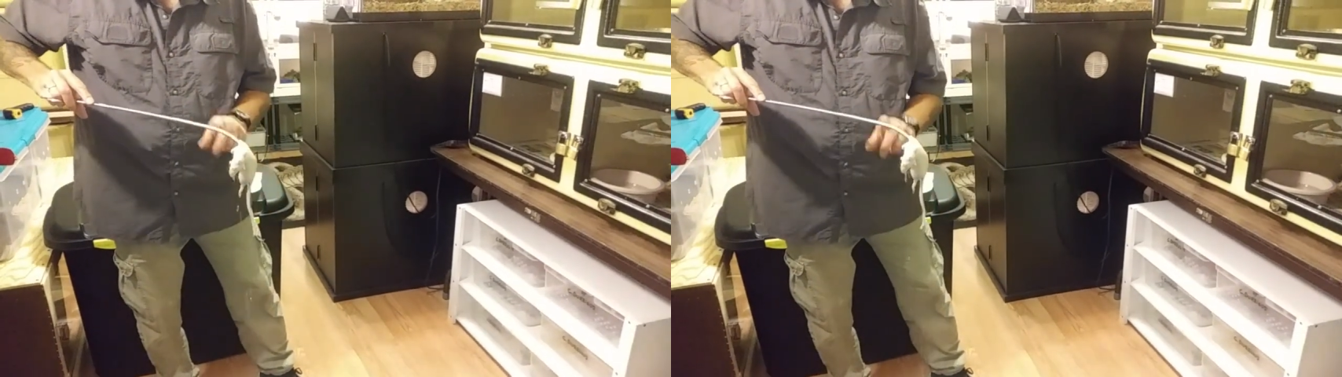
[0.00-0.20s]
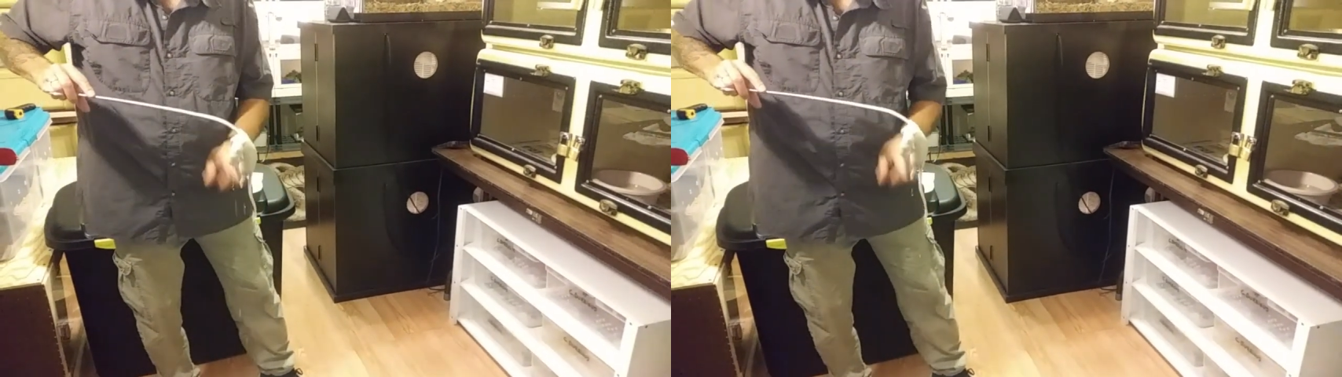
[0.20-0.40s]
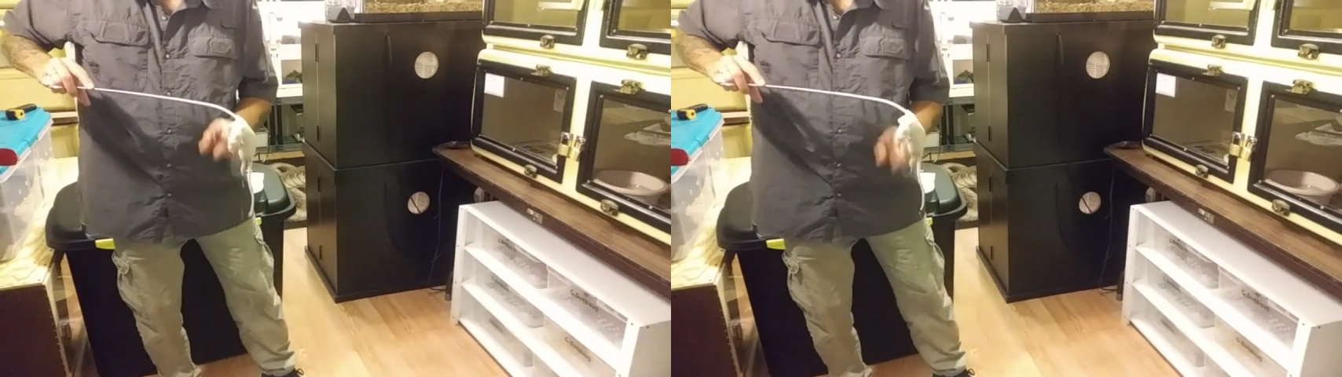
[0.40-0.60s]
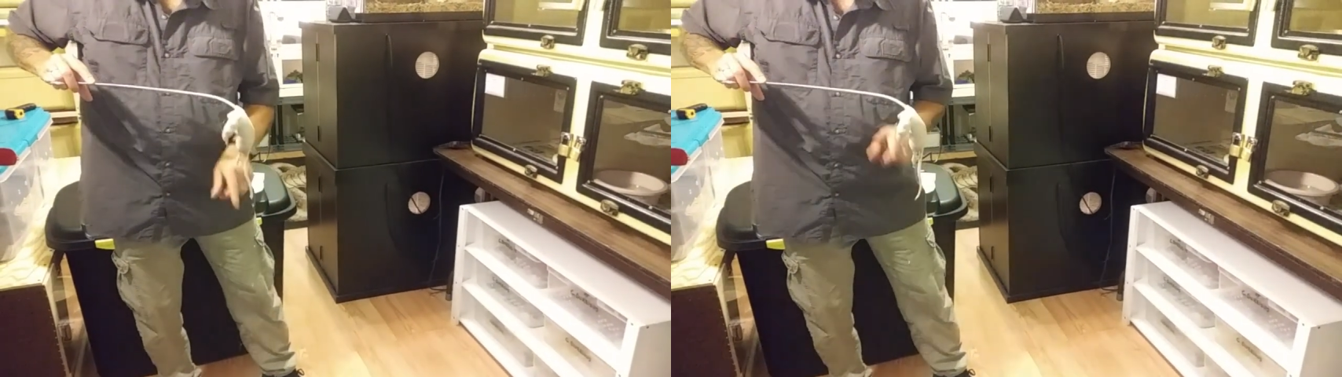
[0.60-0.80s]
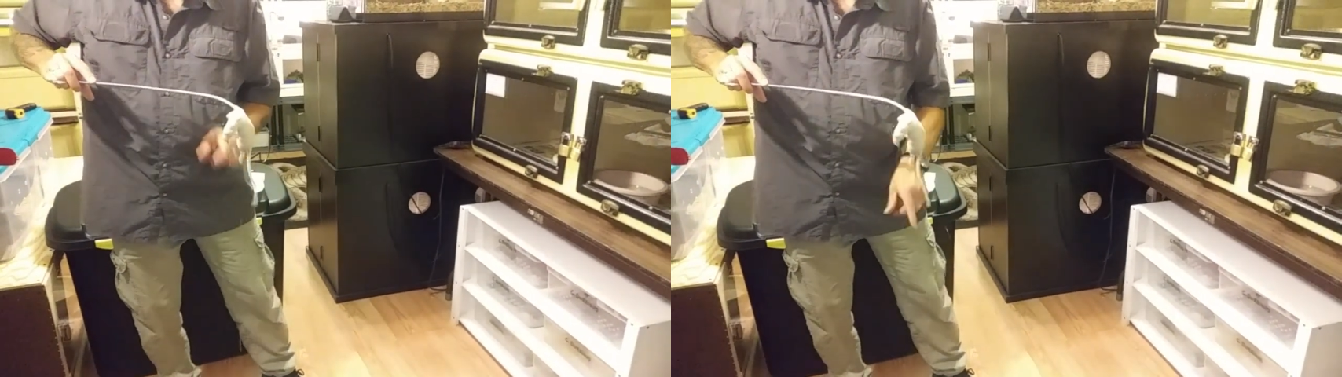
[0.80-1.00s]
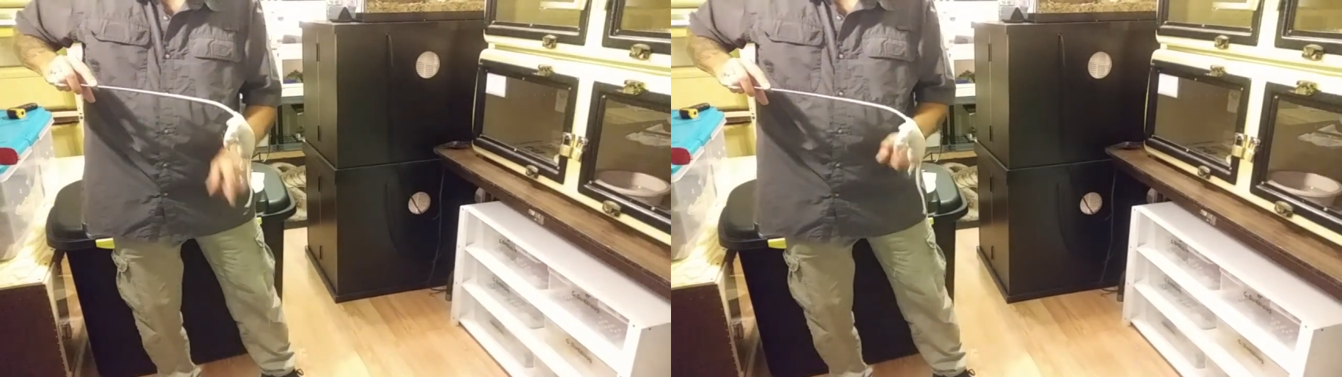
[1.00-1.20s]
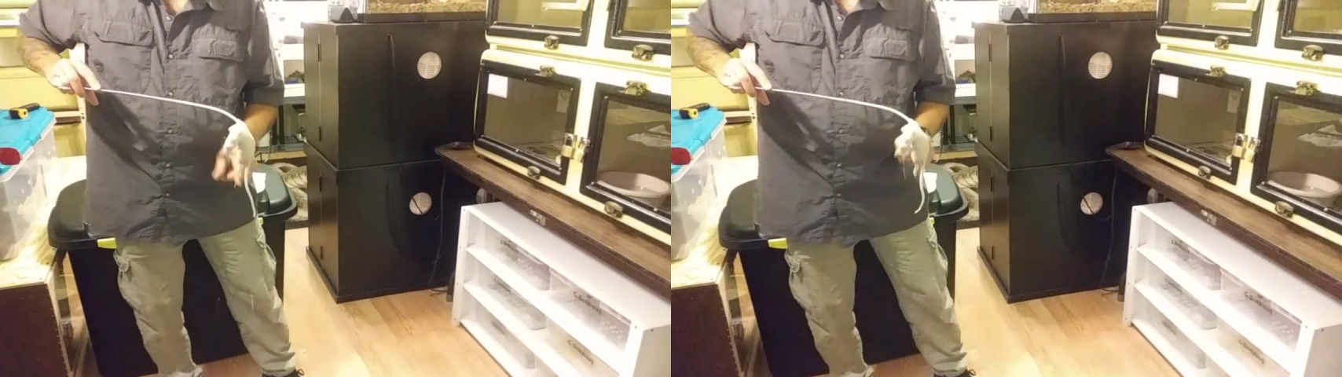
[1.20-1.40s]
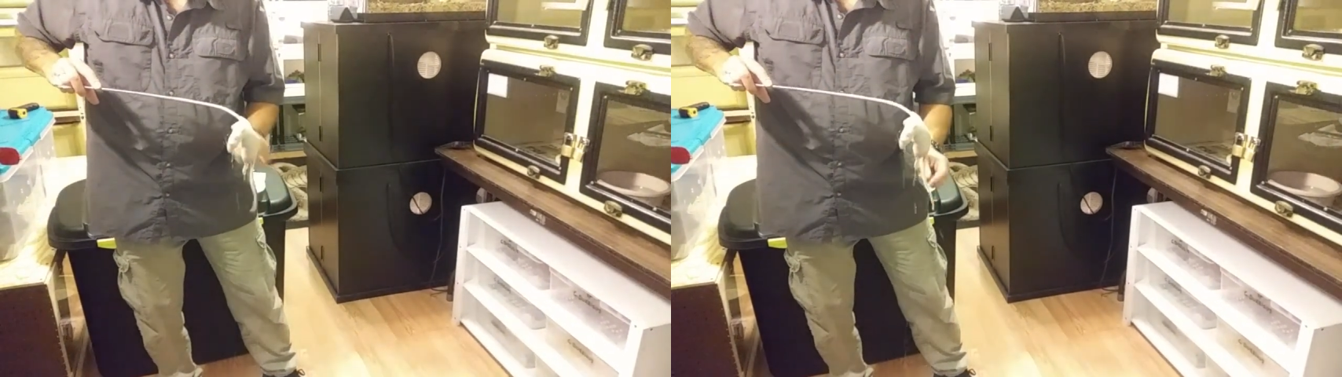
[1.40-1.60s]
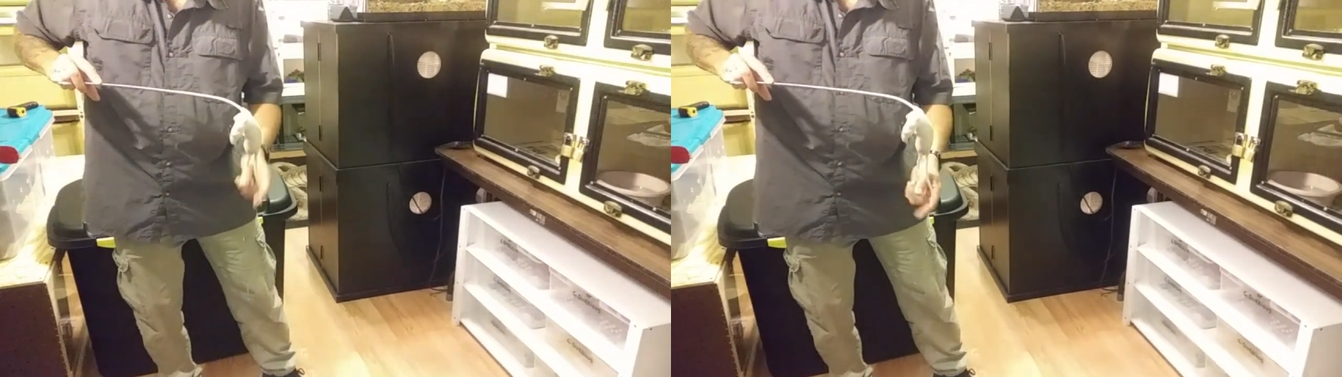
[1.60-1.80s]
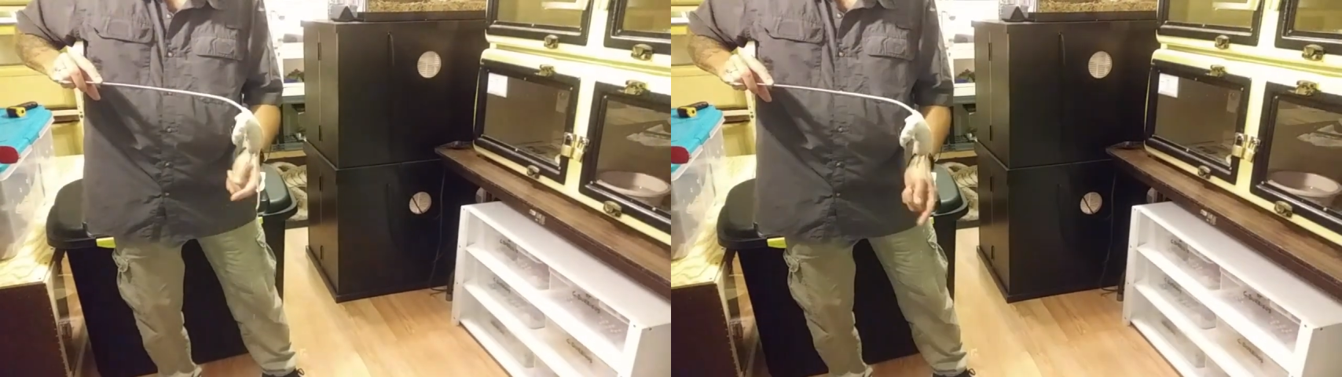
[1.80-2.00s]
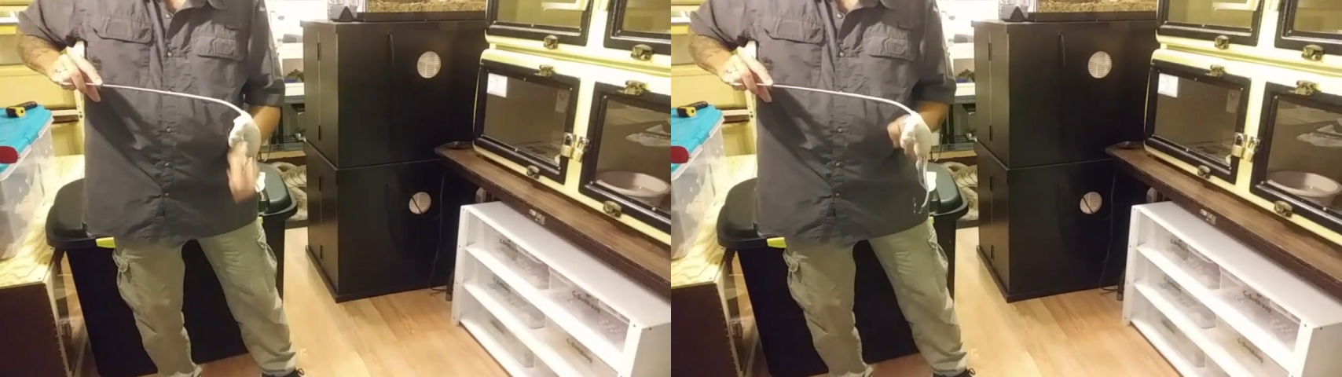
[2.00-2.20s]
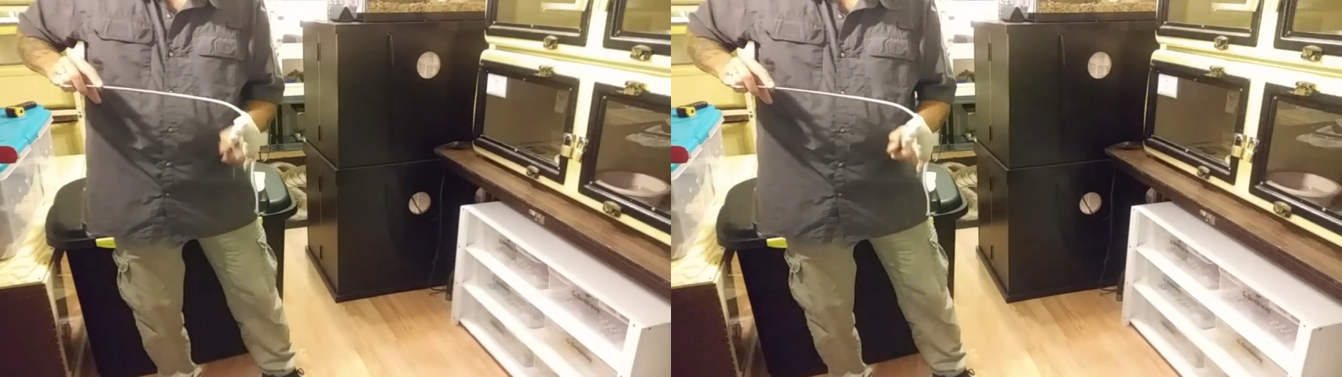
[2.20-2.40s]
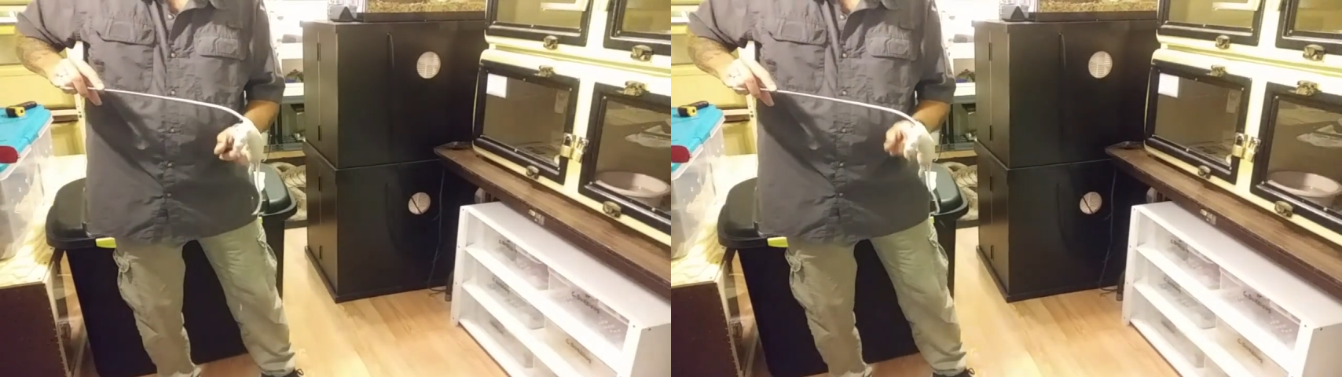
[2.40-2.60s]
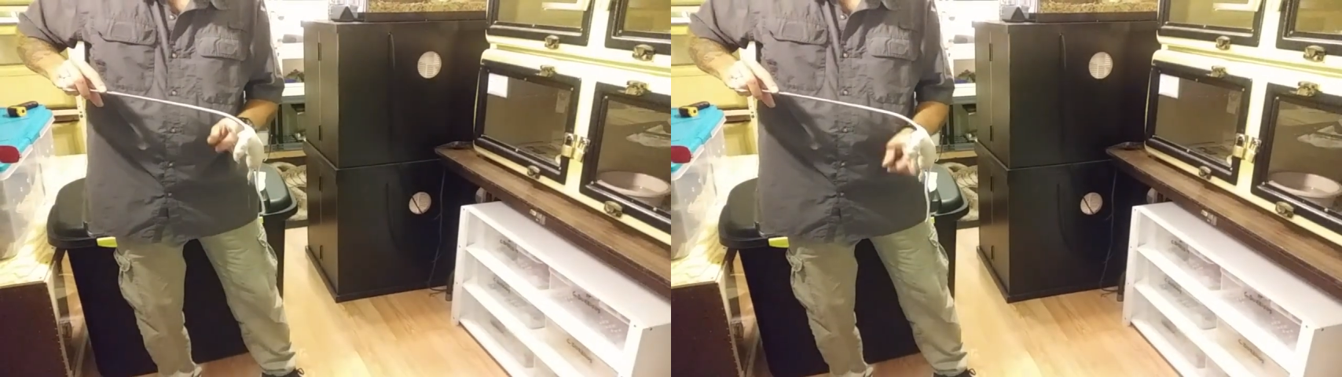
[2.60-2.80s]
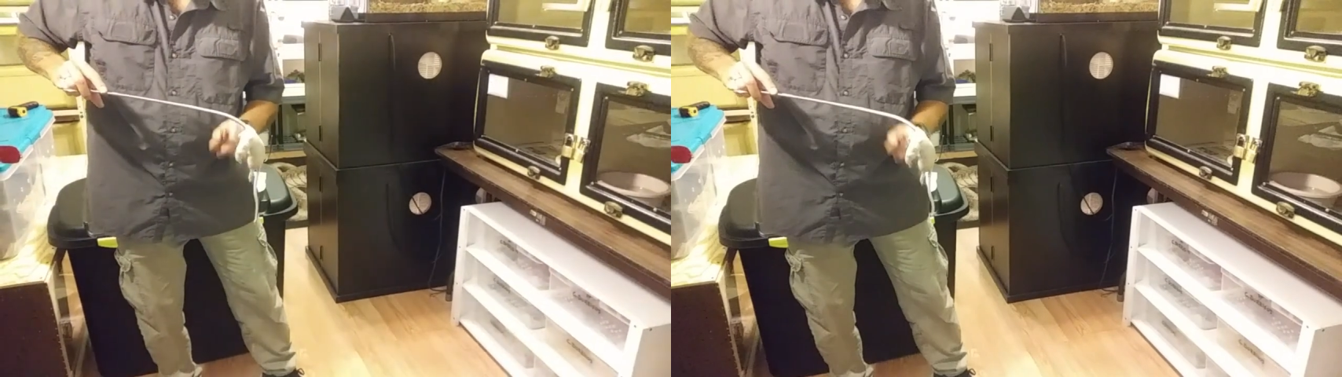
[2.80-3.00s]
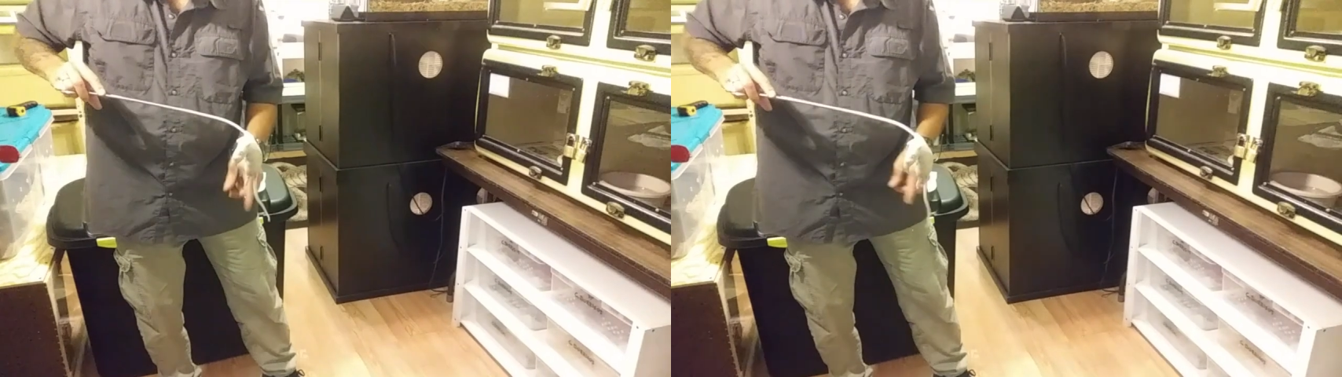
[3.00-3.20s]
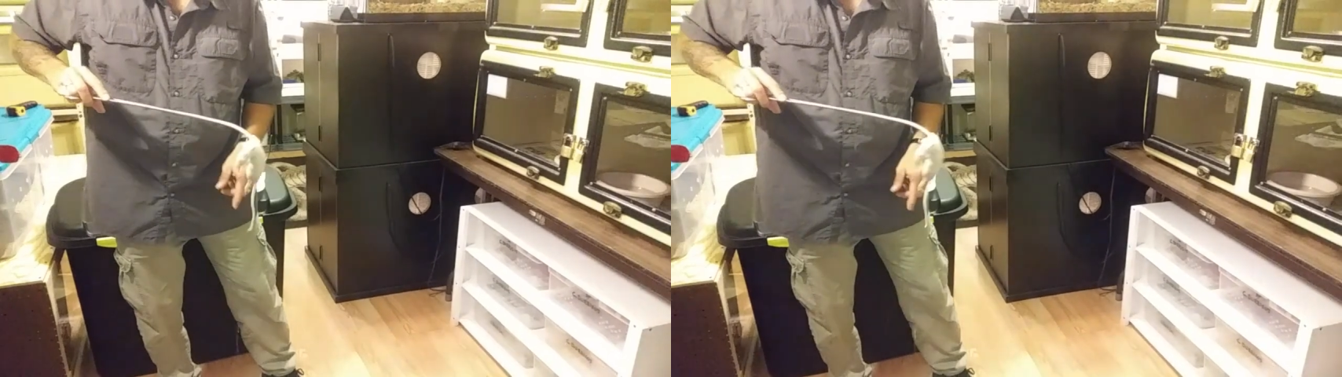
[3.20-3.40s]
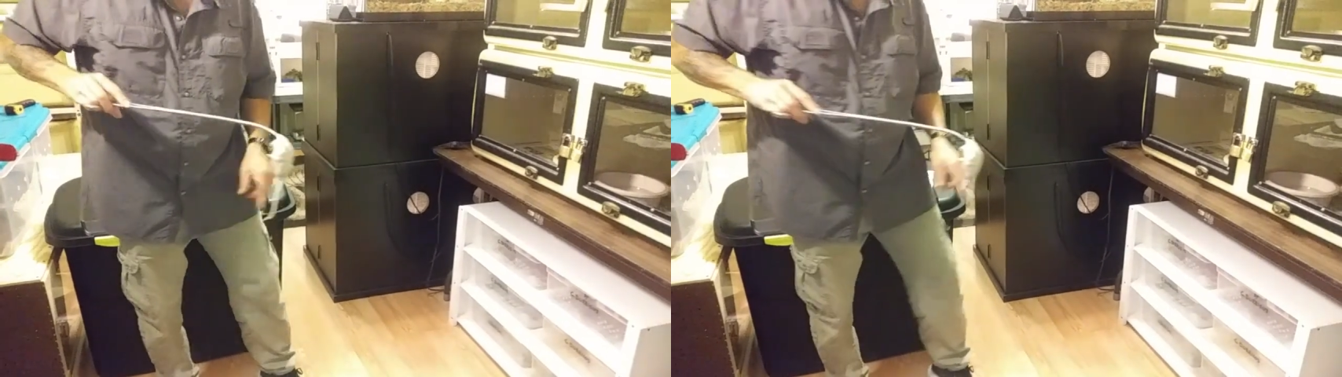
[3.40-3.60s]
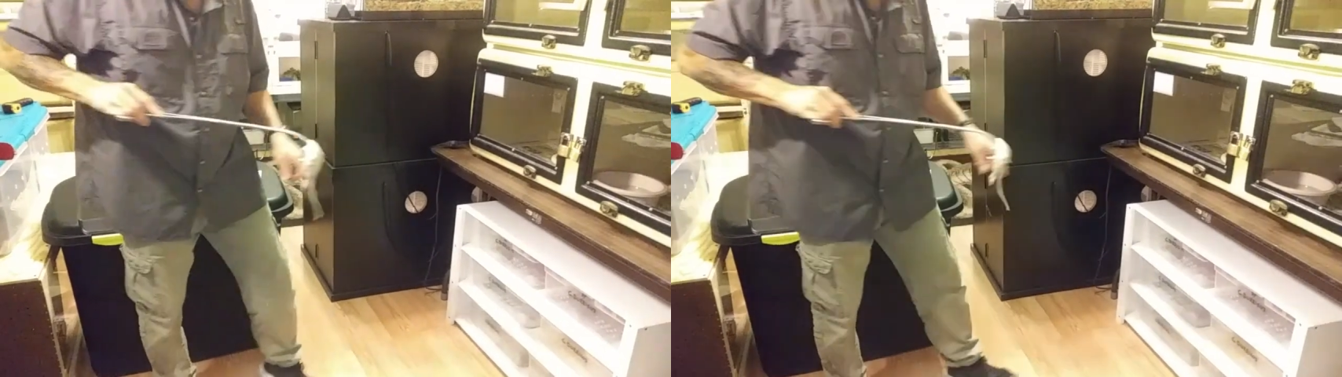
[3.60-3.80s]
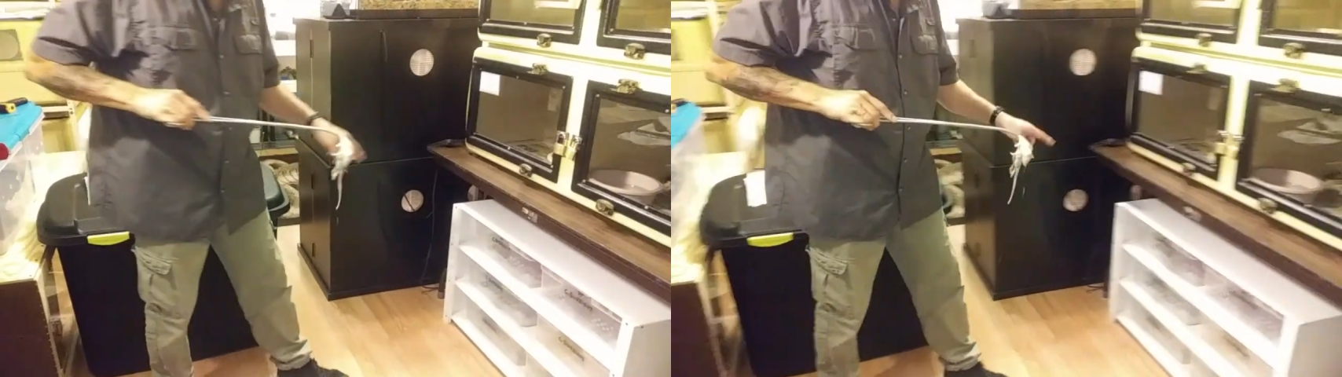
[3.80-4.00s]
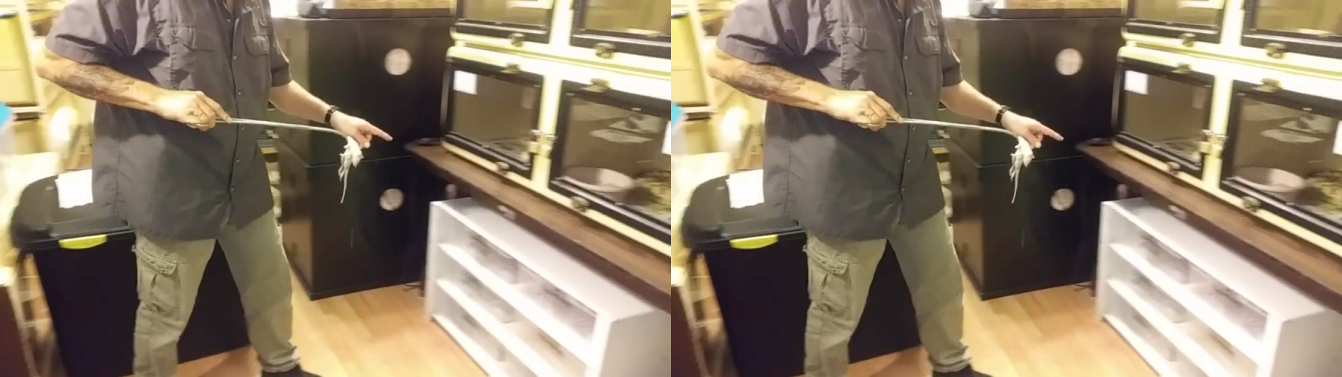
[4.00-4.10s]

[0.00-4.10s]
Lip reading: Nobody's mouth can be seen.